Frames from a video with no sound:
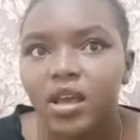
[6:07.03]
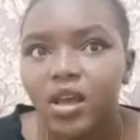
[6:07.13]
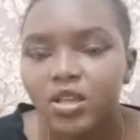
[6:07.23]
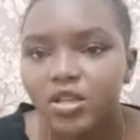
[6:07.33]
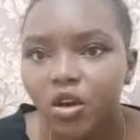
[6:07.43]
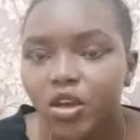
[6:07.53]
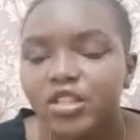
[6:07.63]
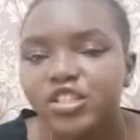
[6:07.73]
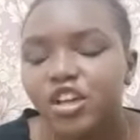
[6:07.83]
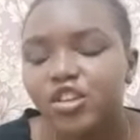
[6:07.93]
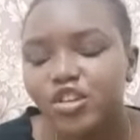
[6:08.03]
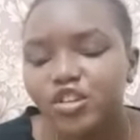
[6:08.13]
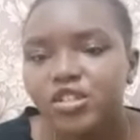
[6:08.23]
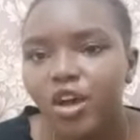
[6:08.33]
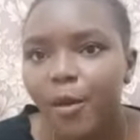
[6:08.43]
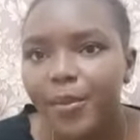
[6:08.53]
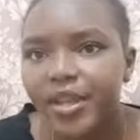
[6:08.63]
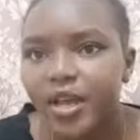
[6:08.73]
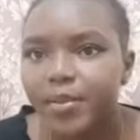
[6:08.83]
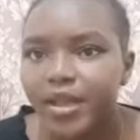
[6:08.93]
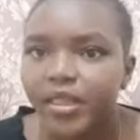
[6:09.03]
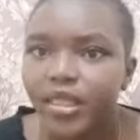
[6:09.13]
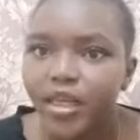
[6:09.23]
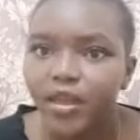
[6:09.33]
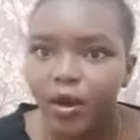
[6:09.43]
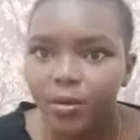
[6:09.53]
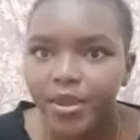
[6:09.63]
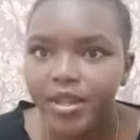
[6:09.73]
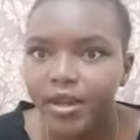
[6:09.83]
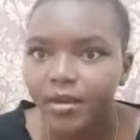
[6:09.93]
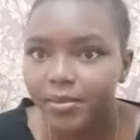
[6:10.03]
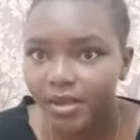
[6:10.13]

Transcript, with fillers: you know it's not good to open up but they open up